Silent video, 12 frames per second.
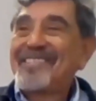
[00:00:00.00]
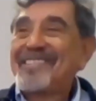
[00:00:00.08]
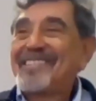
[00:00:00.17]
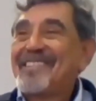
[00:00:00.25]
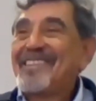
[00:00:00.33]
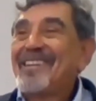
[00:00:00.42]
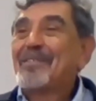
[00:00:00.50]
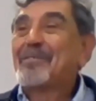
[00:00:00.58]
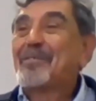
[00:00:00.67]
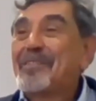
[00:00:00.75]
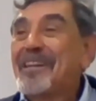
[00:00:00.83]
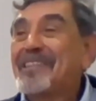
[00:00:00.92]
city
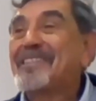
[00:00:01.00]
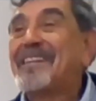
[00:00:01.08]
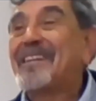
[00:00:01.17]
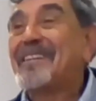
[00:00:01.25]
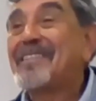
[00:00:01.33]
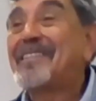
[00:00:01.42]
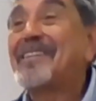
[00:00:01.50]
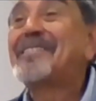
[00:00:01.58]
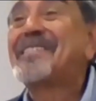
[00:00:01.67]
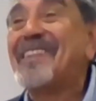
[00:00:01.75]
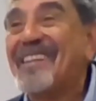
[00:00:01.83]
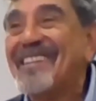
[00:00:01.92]
to get their things
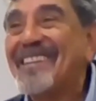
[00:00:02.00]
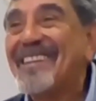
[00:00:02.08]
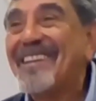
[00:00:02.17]
done.